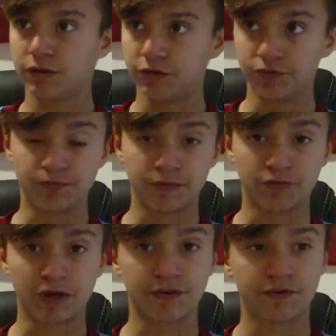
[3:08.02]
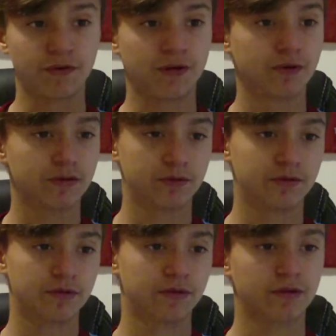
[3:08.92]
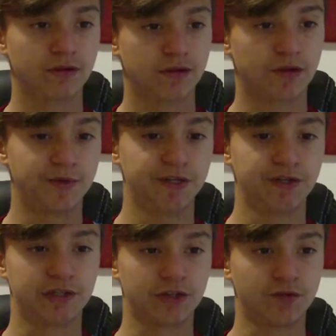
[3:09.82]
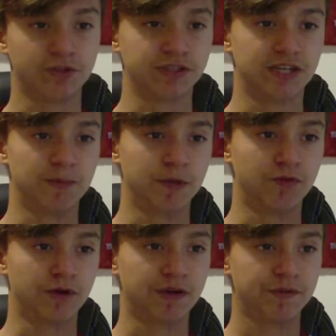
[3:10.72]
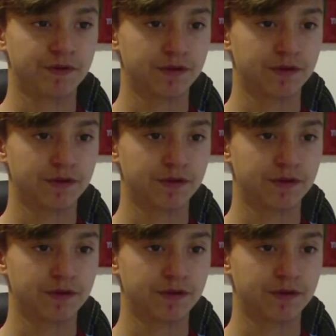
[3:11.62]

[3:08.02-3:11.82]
The ref, I mean, I don't know what to say about the ref.